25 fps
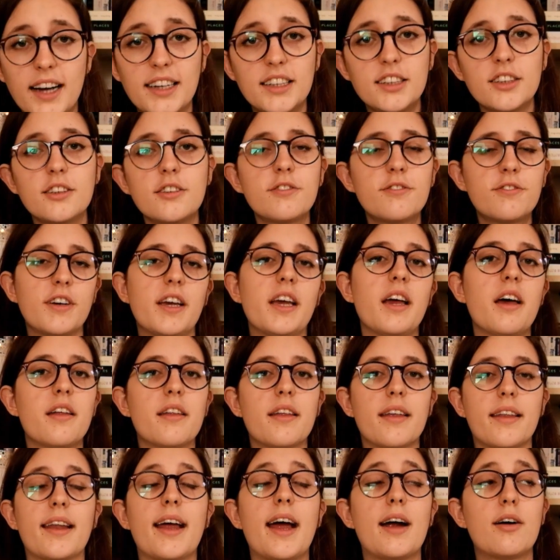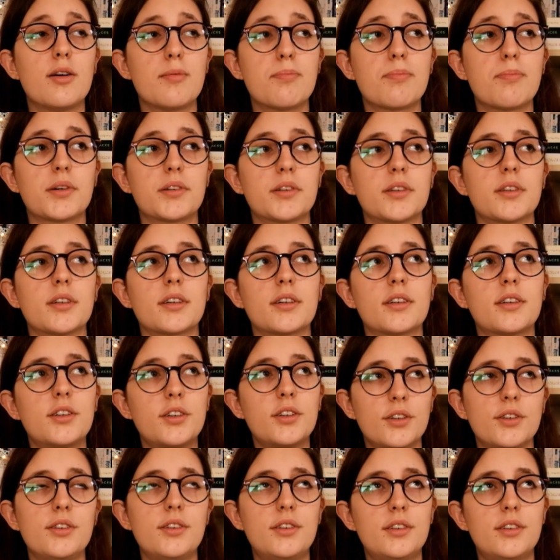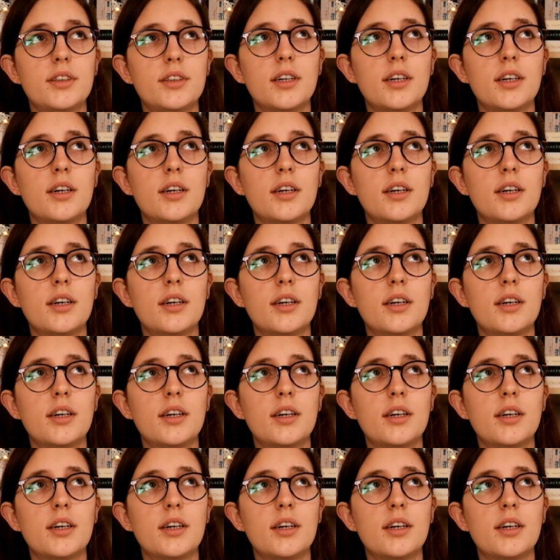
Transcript: I just feel that Harry Potter could